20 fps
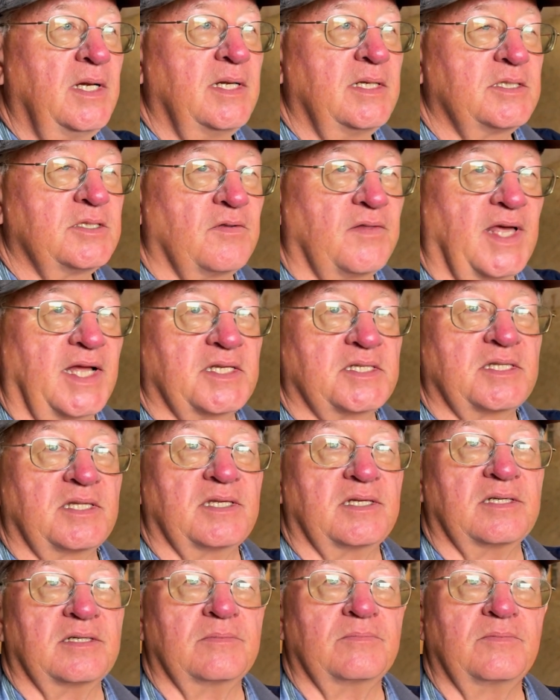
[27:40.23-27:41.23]
So that's
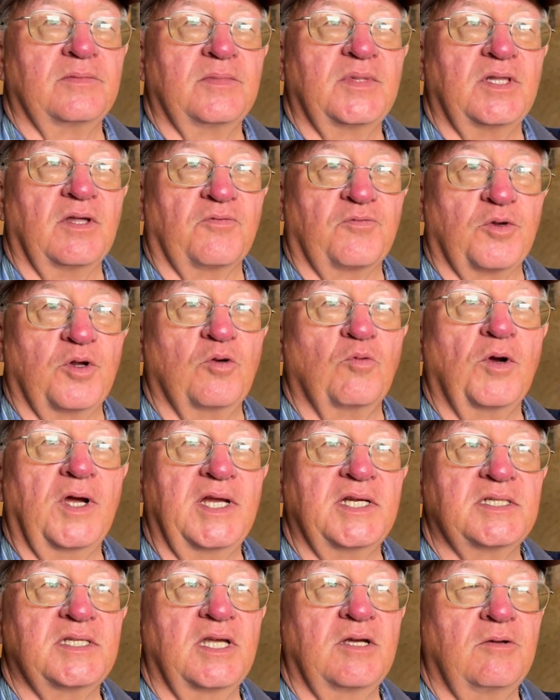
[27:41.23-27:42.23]
the fruit
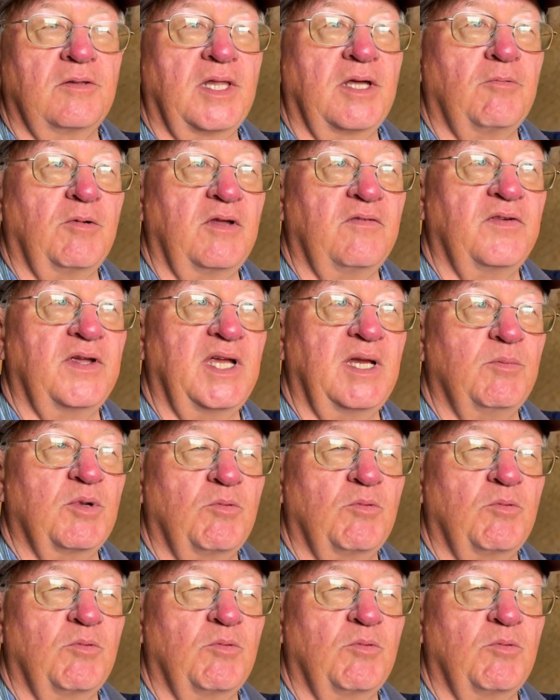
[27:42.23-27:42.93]
waste that we feed.